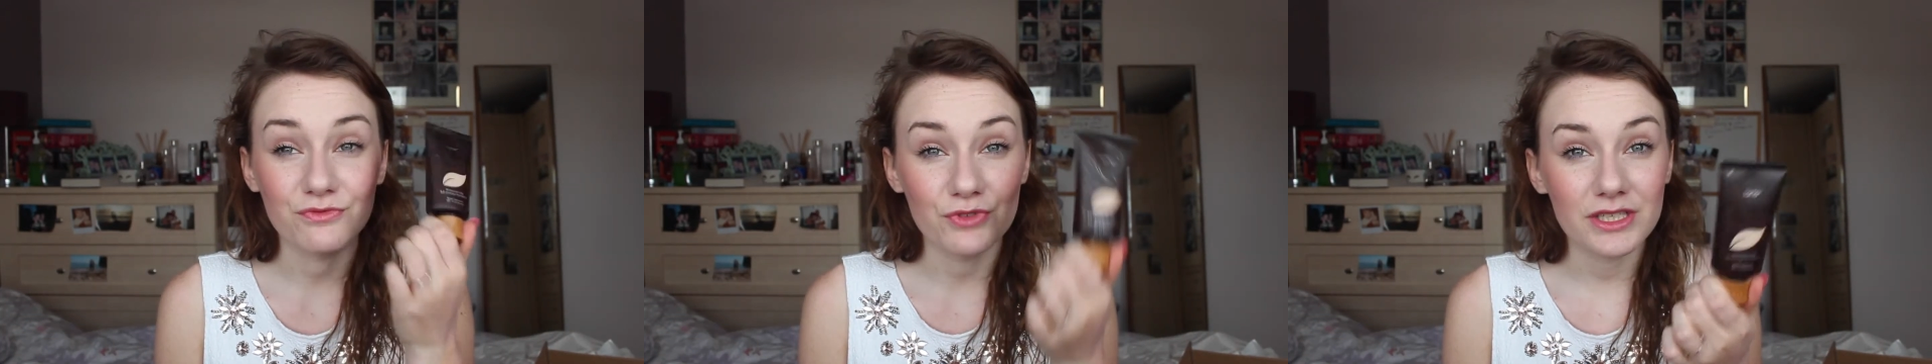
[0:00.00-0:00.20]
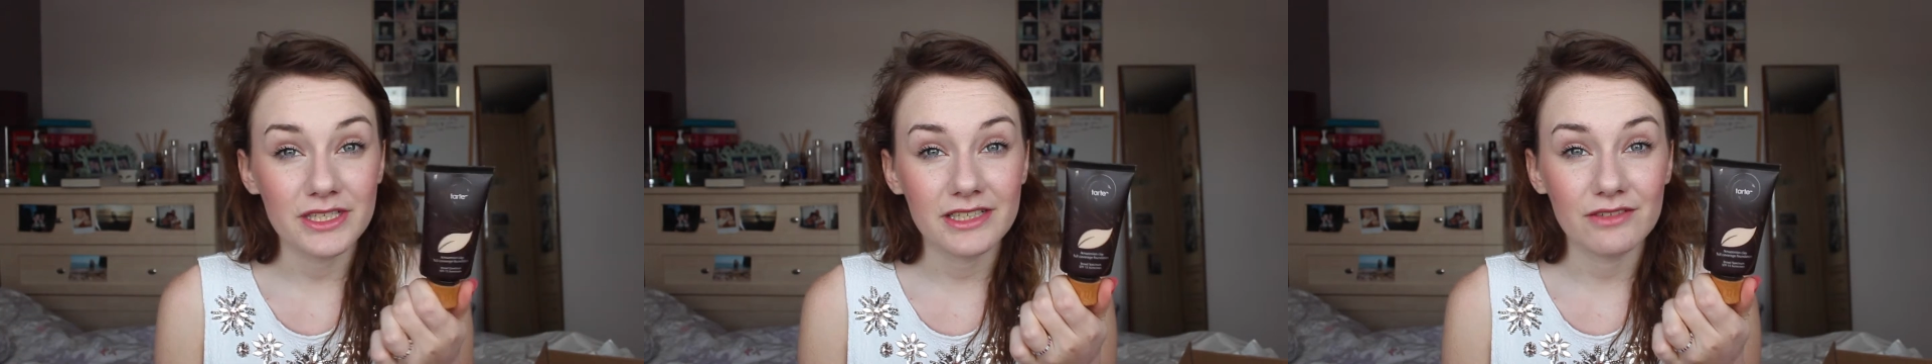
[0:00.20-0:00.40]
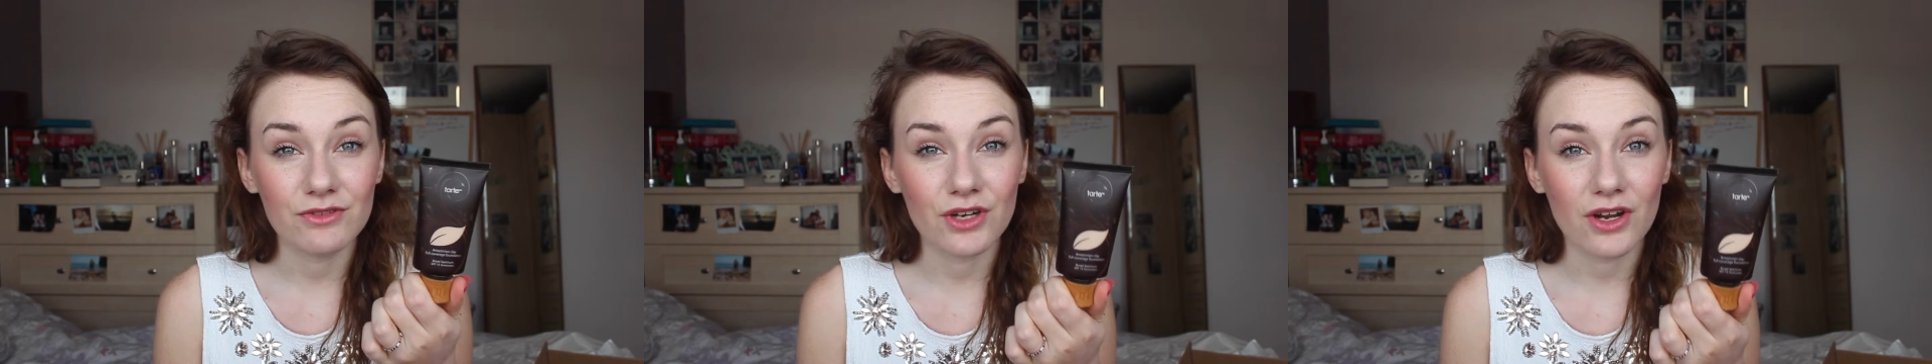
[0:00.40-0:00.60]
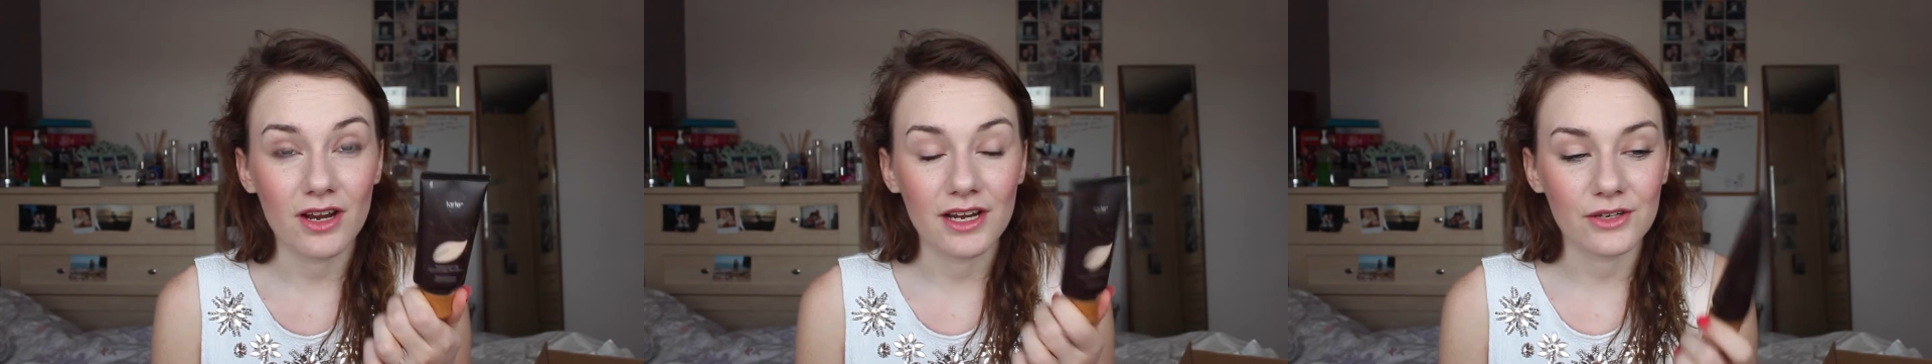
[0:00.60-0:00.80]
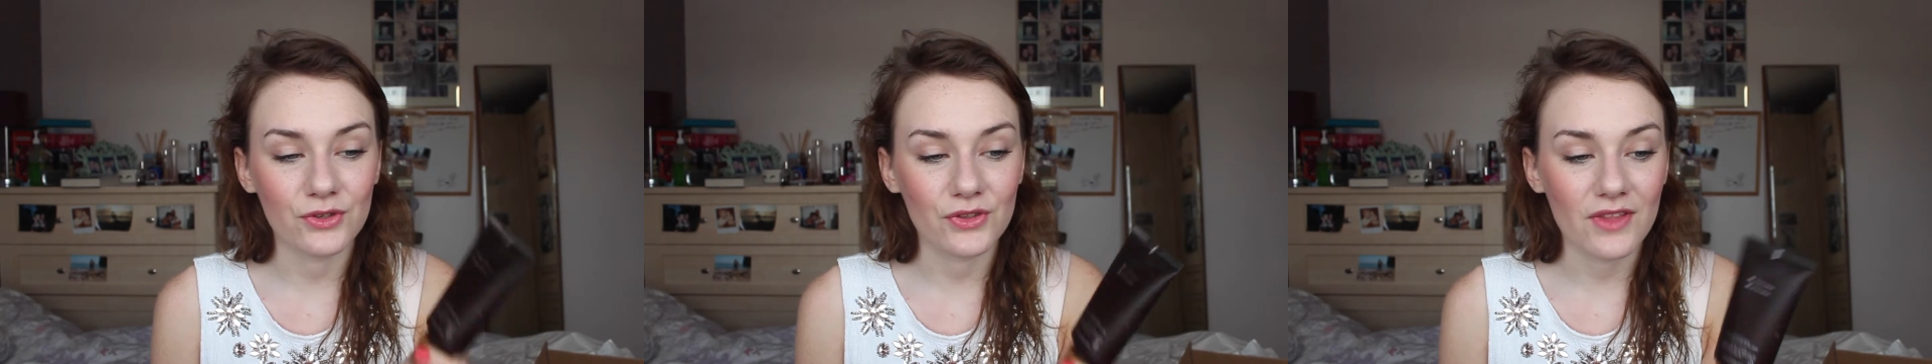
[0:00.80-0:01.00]
really
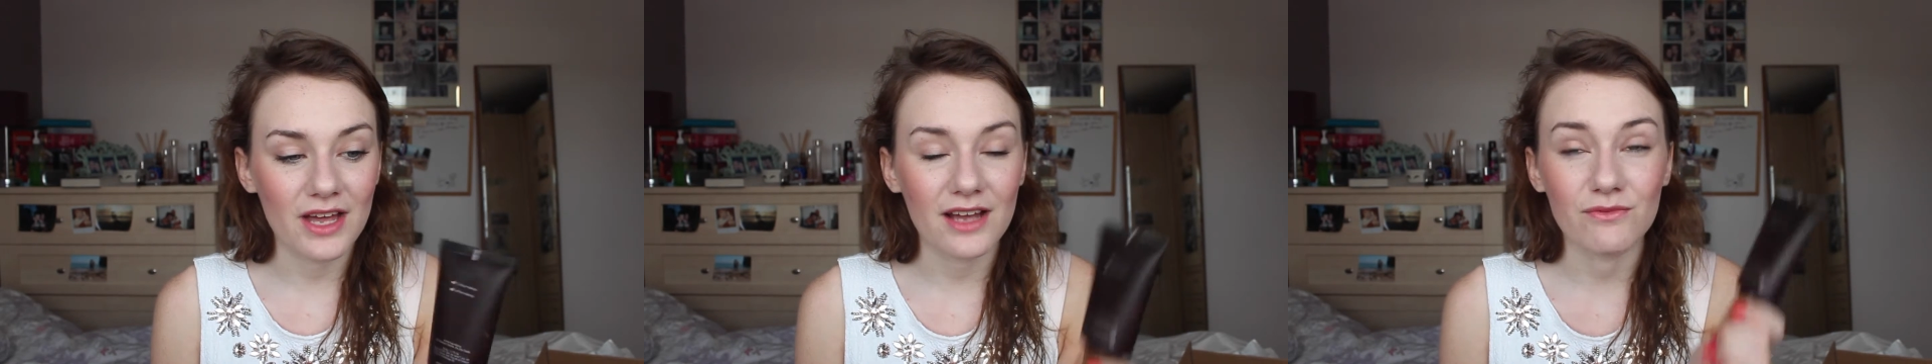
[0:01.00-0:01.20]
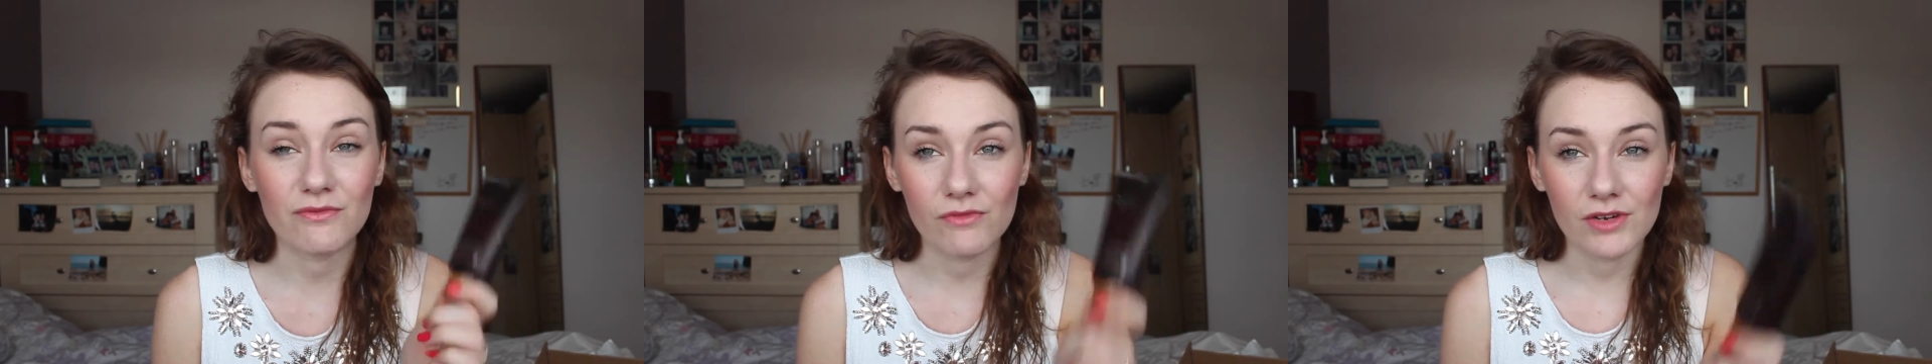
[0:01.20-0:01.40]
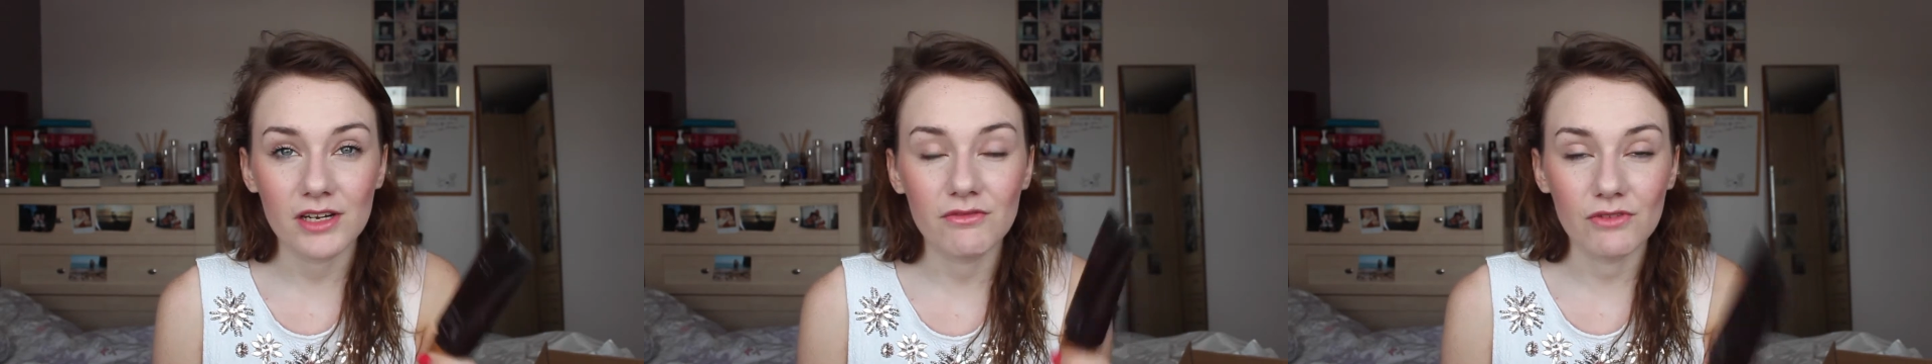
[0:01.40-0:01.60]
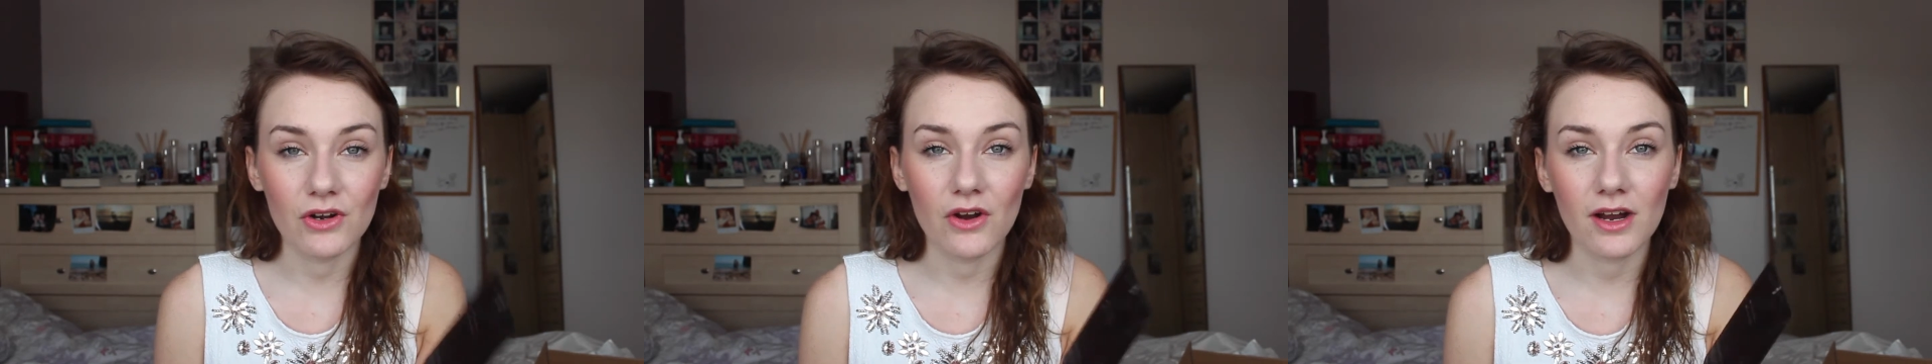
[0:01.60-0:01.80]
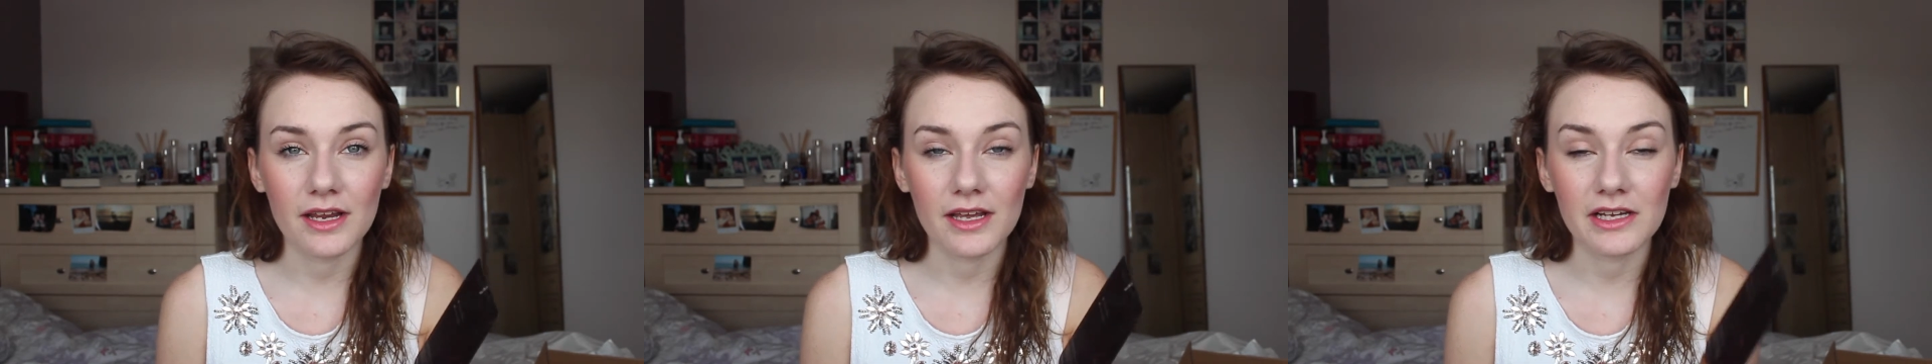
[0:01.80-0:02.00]
relying on that and really
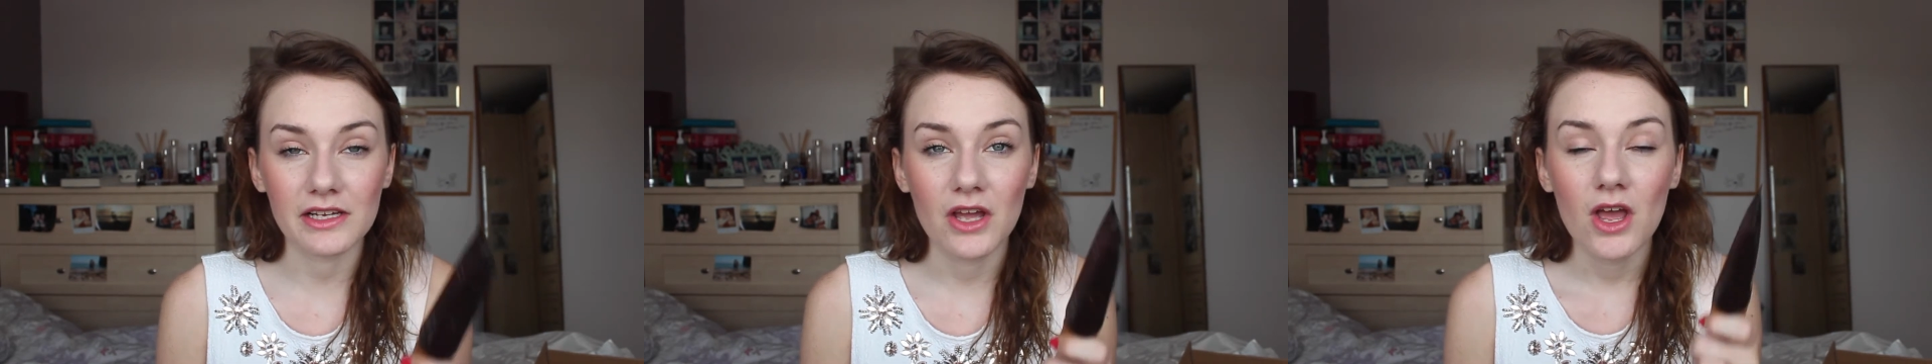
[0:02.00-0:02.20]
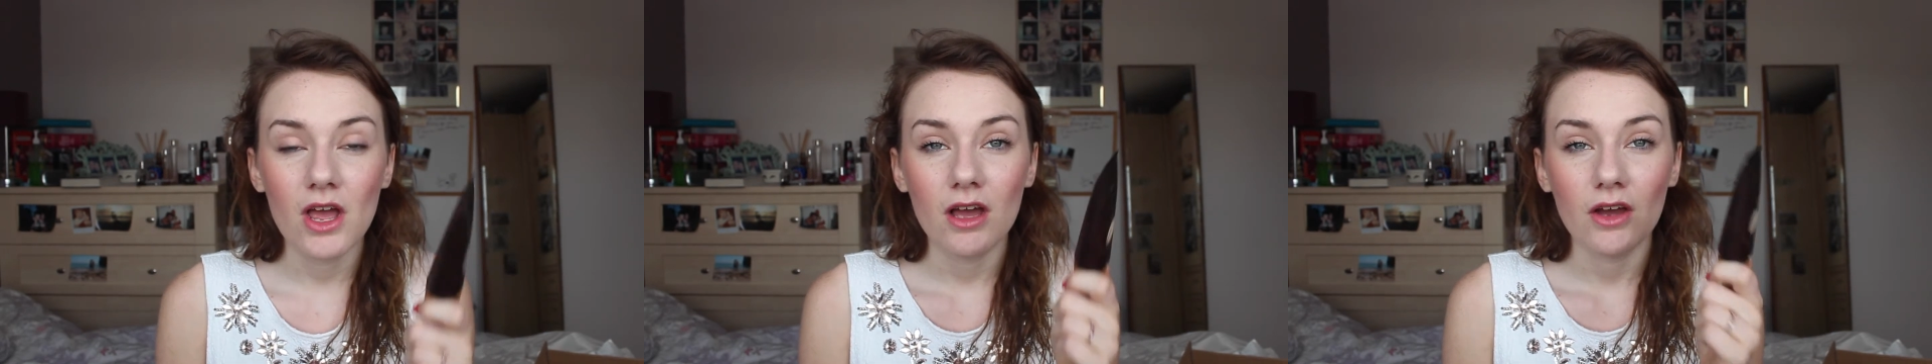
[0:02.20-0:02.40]
relying